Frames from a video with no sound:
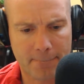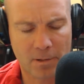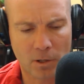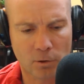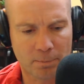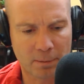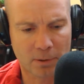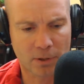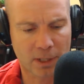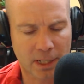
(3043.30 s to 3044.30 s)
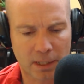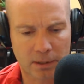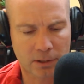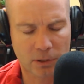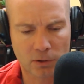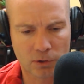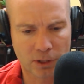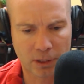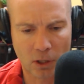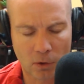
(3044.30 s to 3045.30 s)
although people thought I had a huge
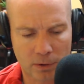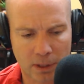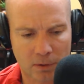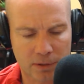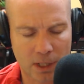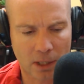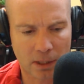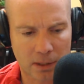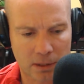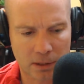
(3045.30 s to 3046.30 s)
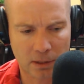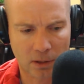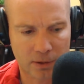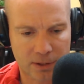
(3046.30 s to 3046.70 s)
ego and that I was arrogant and all